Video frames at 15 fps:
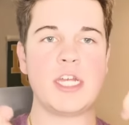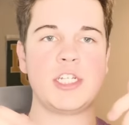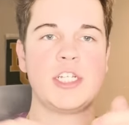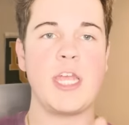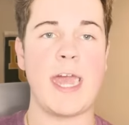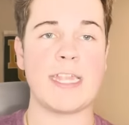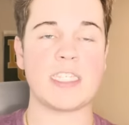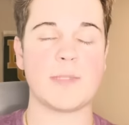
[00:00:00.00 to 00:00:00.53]

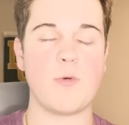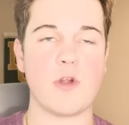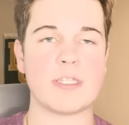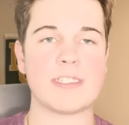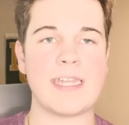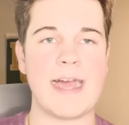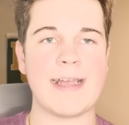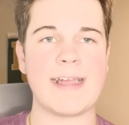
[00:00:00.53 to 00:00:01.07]

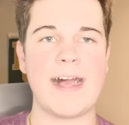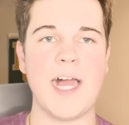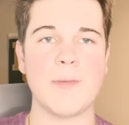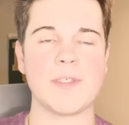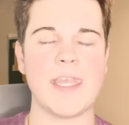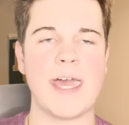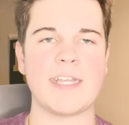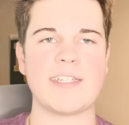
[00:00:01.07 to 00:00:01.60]

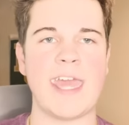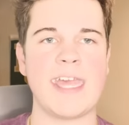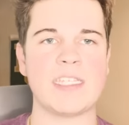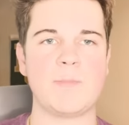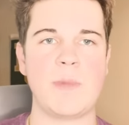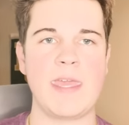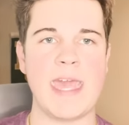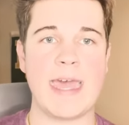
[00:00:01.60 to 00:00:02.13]
chatsports.com slash
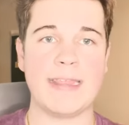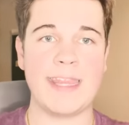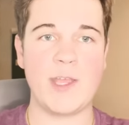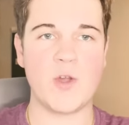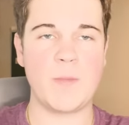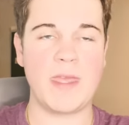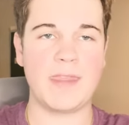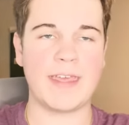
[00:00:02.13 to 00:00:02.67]
SBHAT.
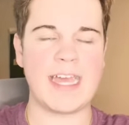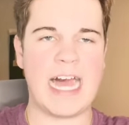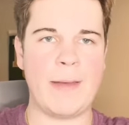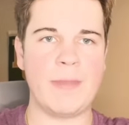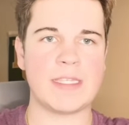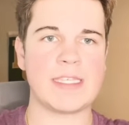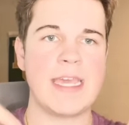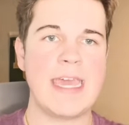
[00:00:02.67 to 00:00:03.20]
Link will be in the
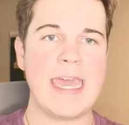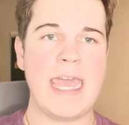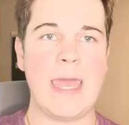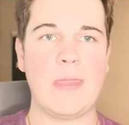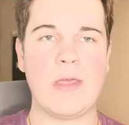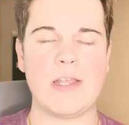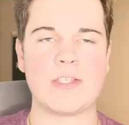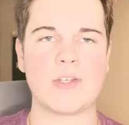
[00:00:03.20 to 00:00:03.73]
comments
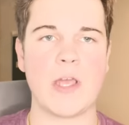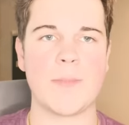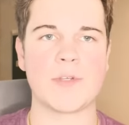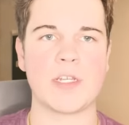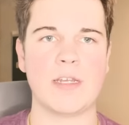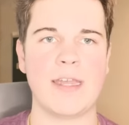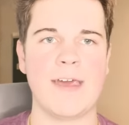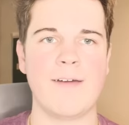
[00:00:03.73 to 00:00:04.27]
and the
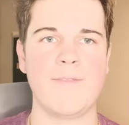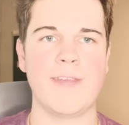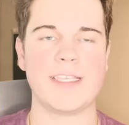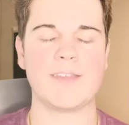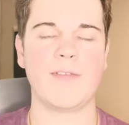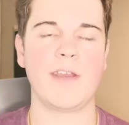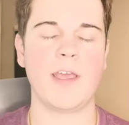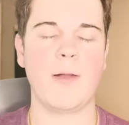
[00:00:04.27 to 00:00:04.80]
description of
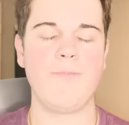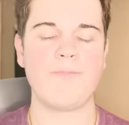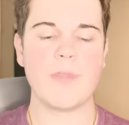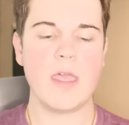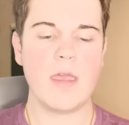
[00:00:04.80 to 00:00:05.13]
this video.